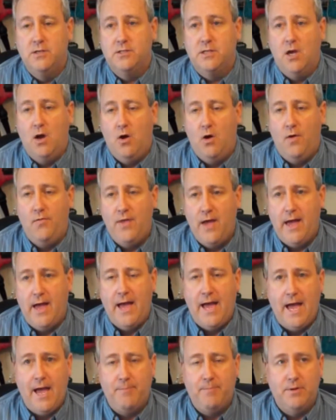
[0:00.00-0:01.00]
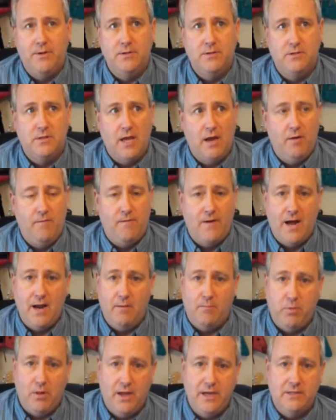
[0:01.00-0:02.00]
So that happens. They
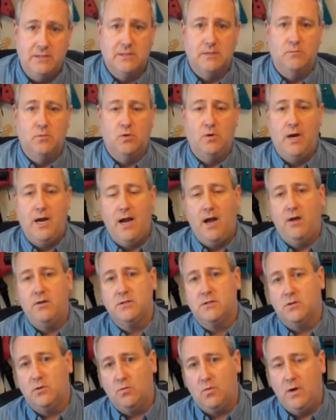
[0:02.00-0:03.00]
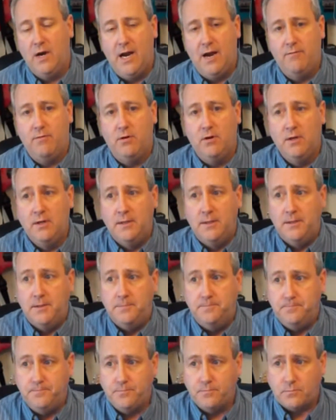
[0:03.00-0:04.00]
find a place somewhere else or whatever,
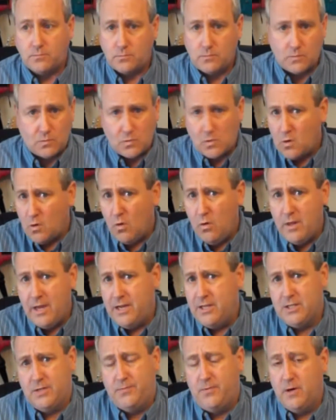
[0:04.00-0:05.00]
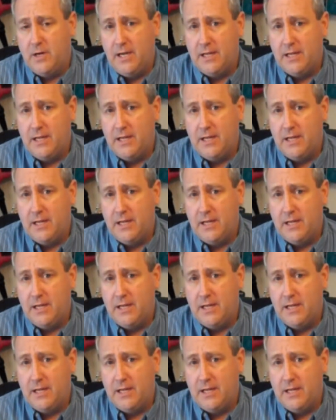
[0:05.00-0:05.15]
or they just